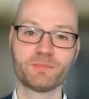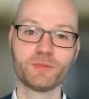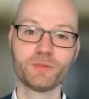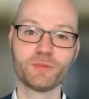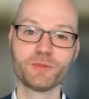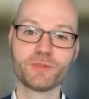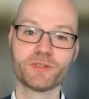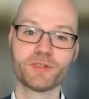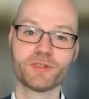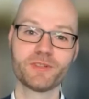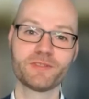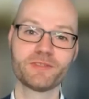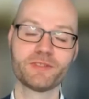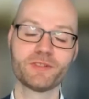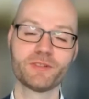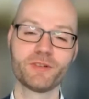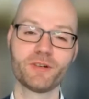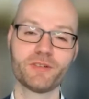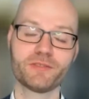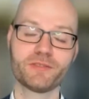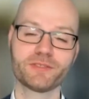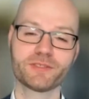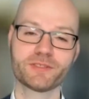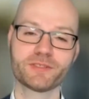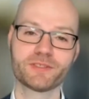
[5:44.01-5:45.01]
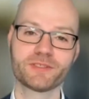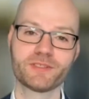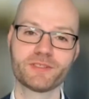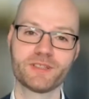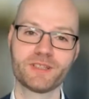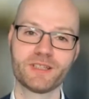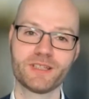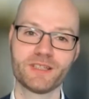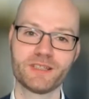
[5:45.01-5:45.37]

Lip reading: BlueDolphin offer,